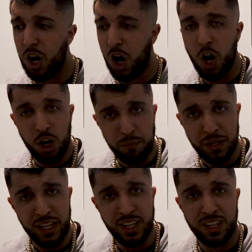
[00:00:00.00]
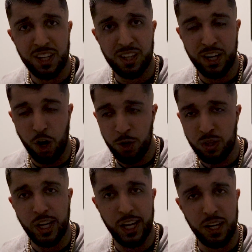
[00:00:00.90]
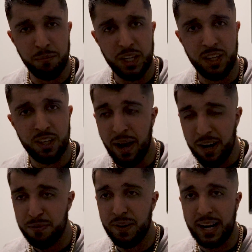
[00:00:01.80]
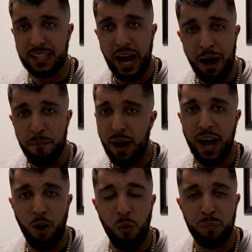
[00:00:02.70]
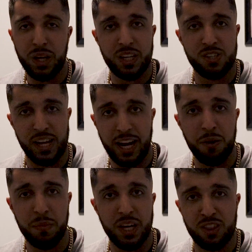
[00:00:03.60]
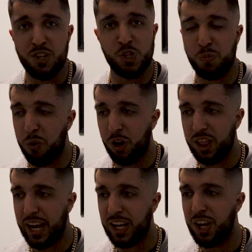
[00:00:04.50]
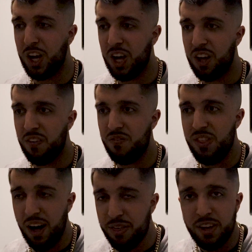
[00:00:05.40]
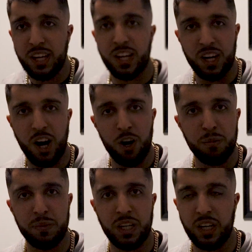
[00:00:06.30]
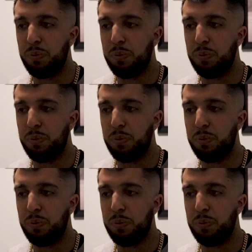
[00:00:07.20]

hurt me? Like, are you kidding me? Matter of fact, I'm my own biggest enemy at this point. Like, nothing can hurt me.